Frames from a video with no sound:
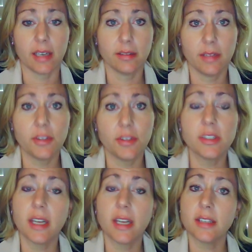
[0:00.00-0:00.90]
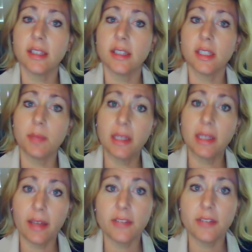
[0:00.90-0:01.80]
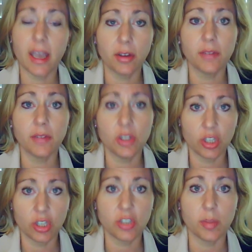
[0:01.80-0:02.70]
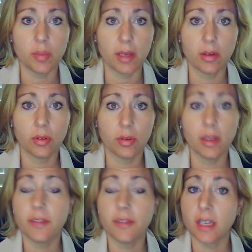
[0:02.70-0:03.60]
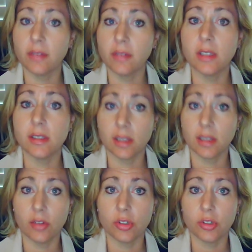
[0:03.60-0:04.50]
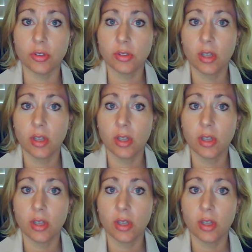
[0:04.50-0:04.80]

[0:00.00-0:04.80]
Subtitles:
if there's an asset that's been left out of the judgment or left out of the disclosures,